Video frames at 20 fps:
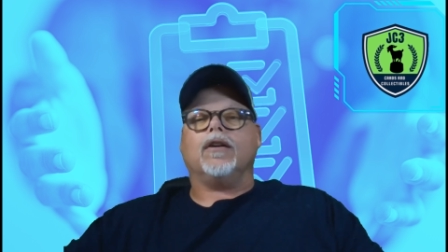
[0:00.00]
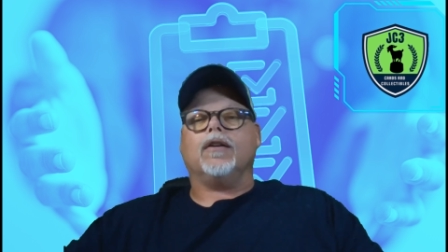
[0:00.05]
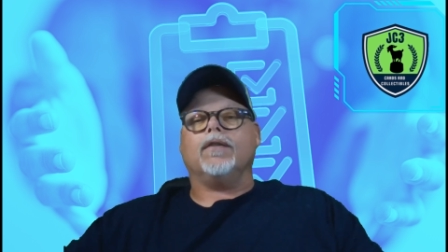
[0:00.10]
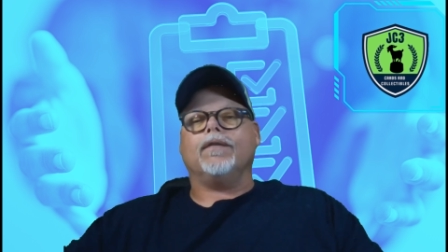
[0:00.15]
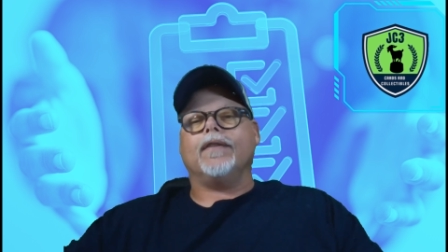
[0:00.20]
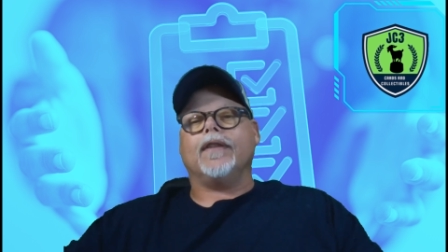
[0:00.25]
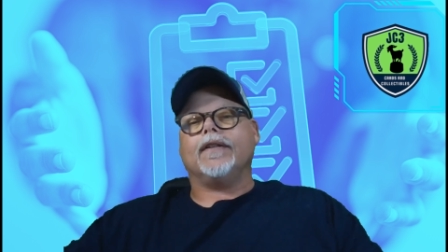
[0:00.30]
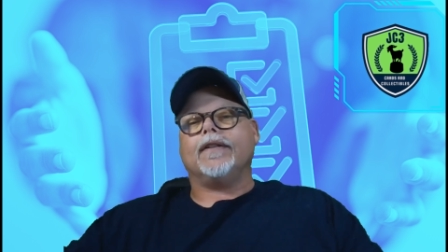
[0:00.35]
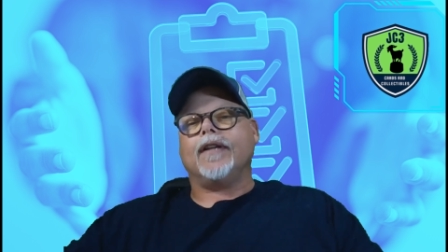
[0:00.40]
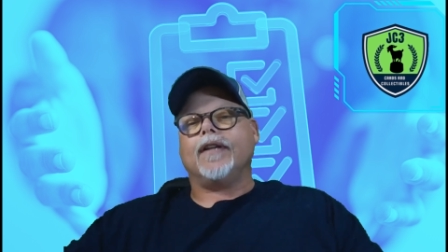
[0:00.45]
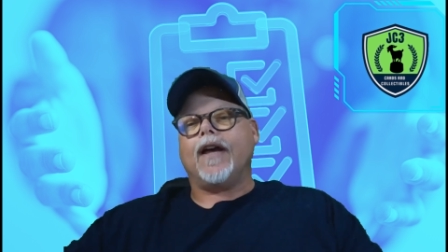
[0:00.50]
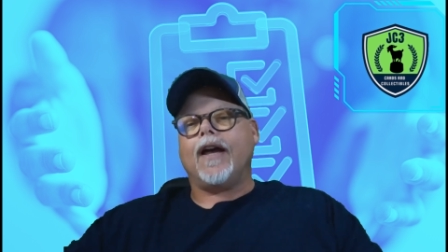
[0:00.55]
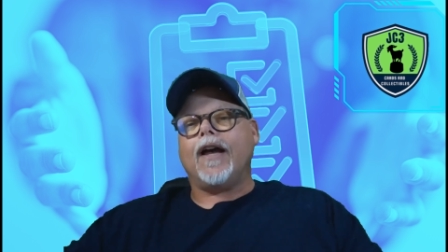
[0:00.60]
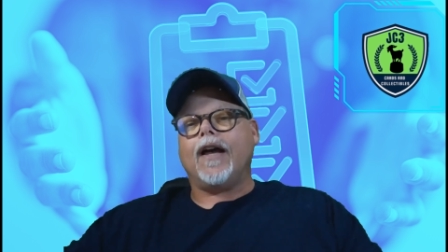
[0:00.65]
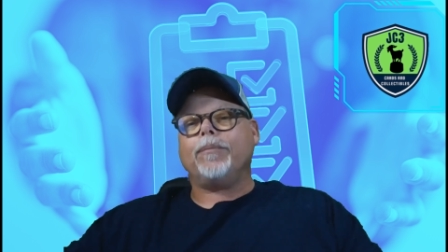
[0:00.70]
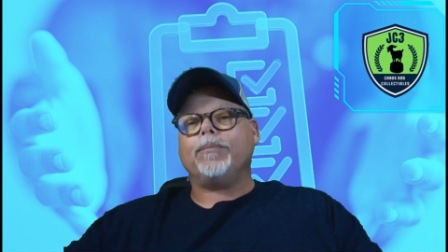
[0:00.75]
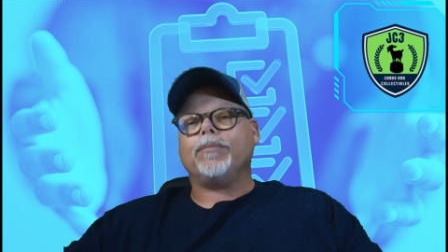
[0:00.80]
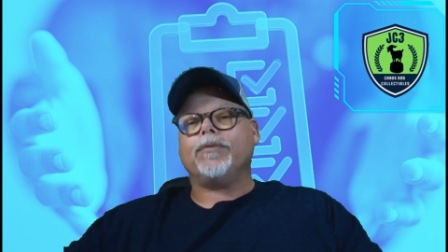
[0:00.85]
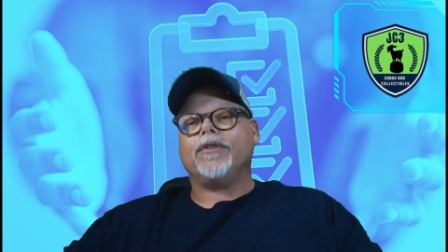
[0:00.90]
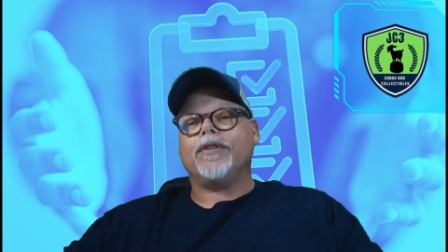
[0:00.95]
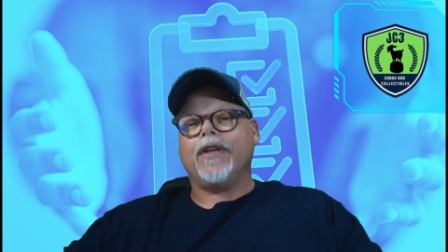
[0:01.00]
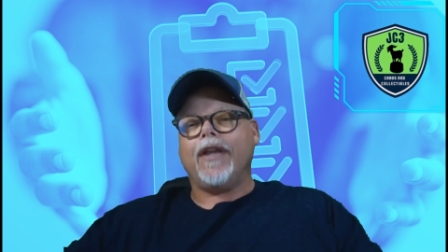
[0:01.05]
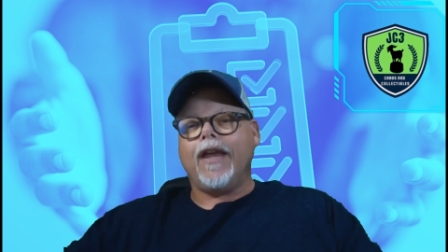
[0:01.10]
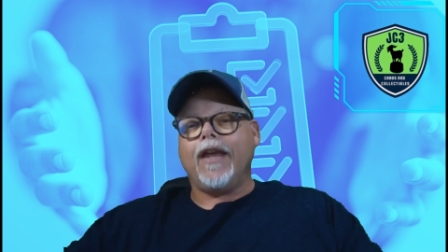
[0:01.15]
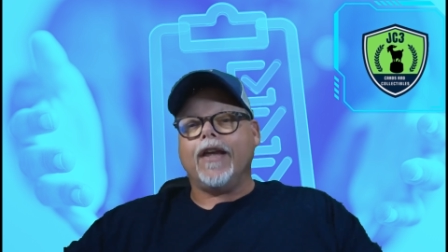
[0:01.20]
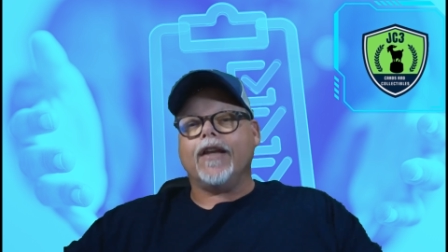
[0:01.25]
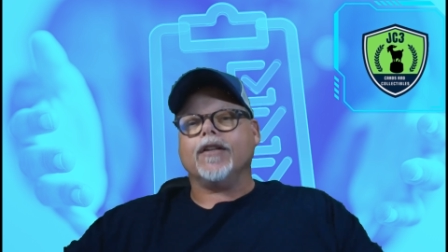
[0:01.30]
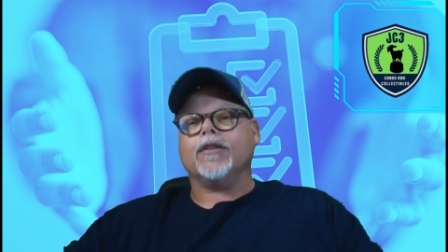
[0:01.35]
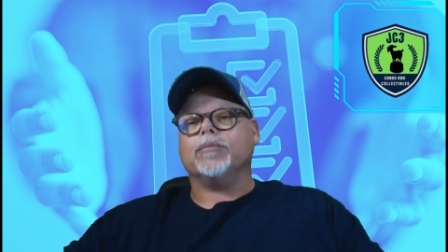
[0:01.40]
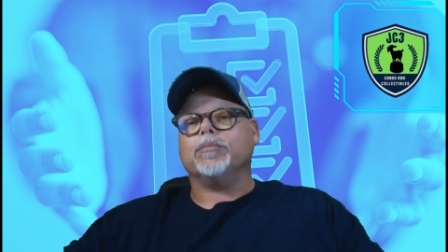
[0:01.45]
of the top
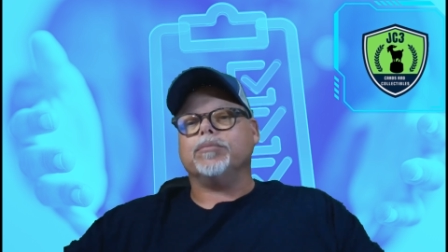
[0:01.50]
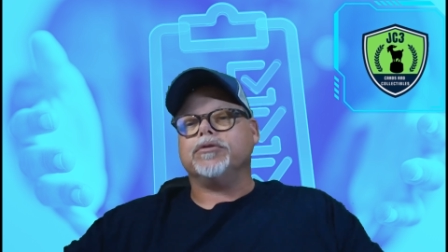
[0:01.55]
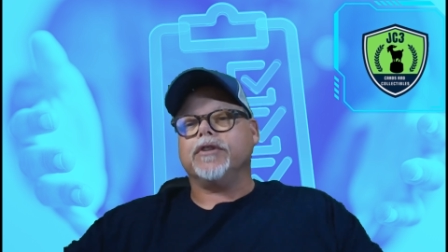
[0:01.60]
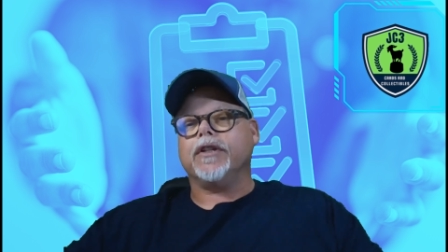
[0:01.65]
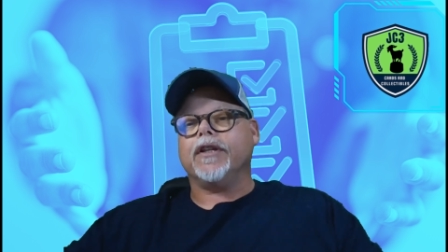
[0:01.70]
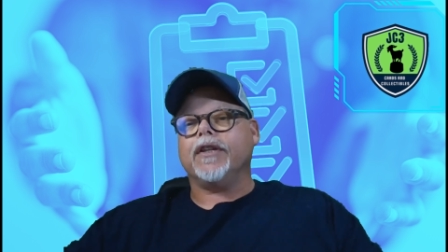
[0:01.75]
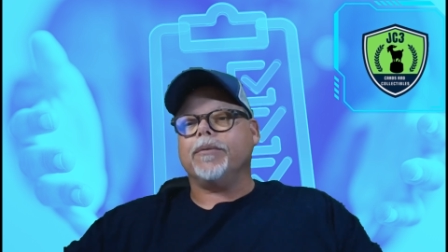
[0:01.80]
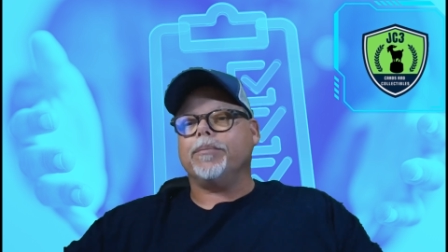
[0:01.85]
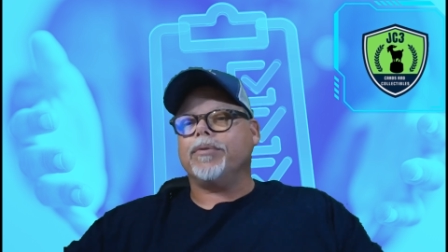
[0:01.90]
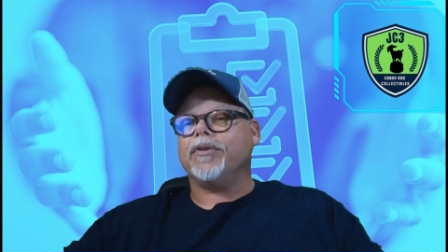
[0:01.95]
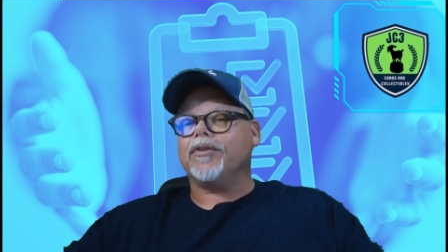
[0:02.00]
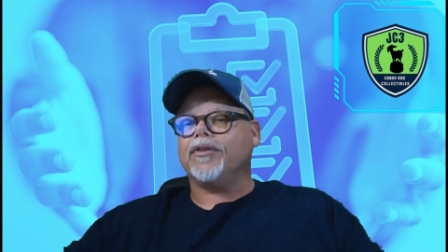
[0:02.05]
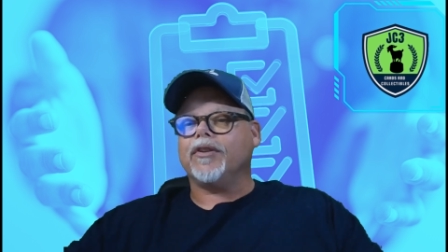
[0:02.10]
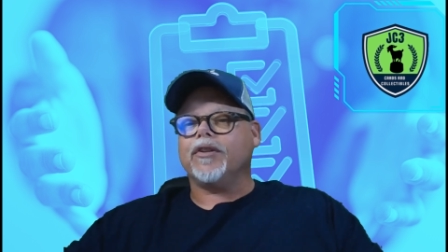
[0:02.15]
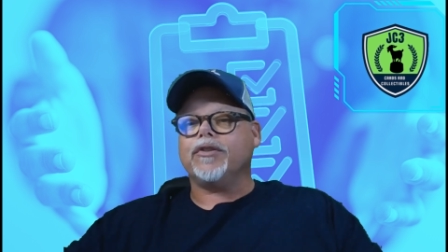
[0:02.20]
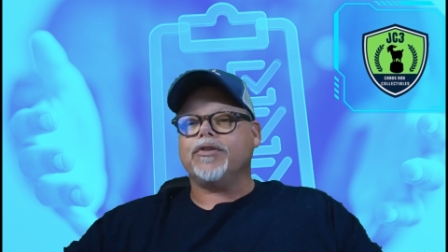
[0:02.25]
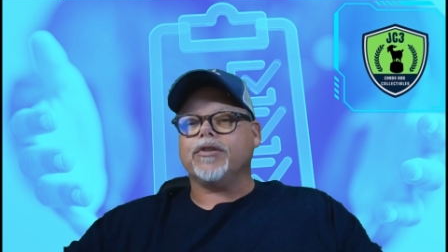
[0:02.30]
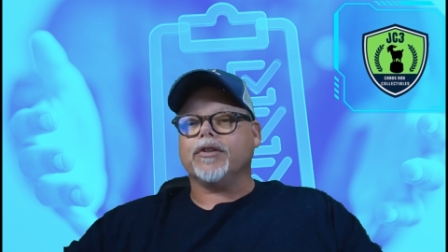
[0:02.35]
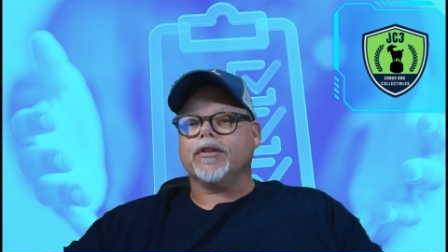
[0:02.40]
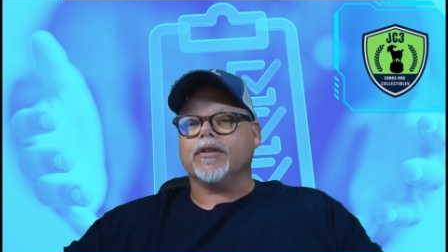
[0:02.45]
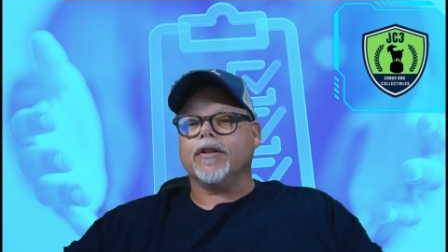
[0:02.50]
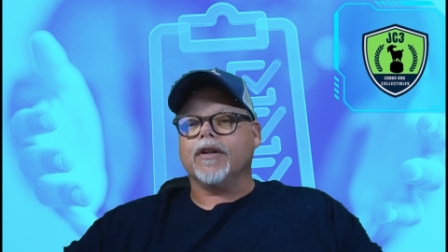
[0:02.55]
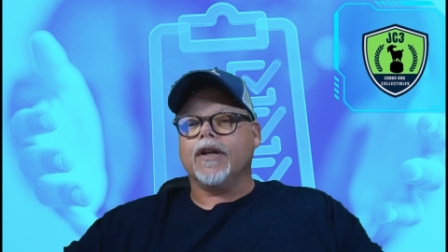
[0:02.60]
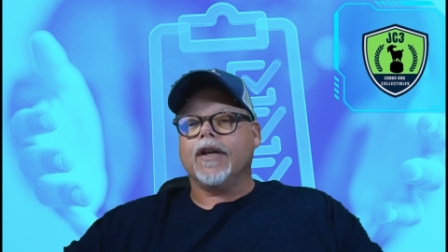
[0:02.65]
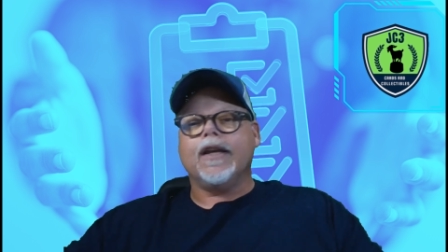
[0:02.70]
10 play the position.